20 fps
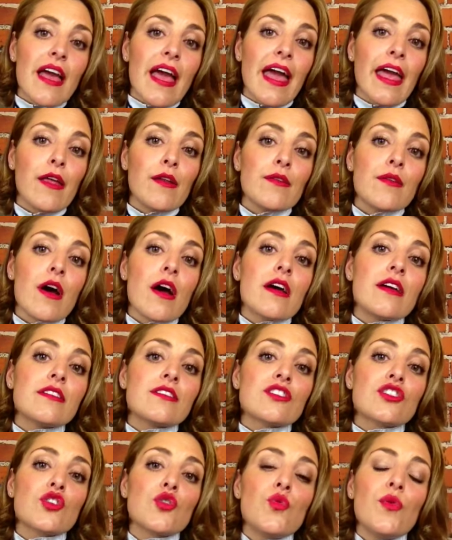and
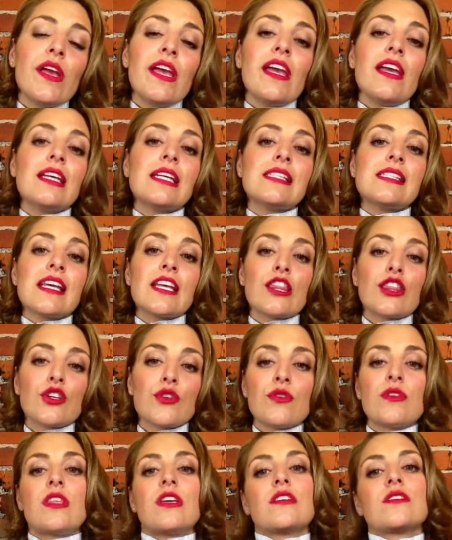squeeze it
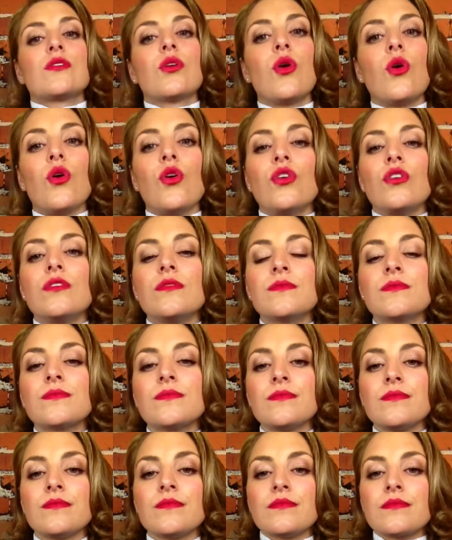through this hole.
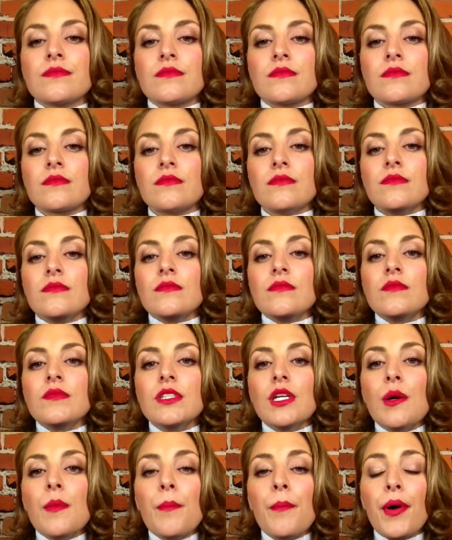
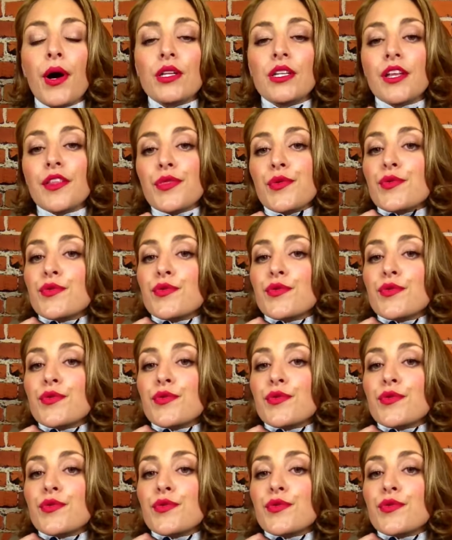Pull it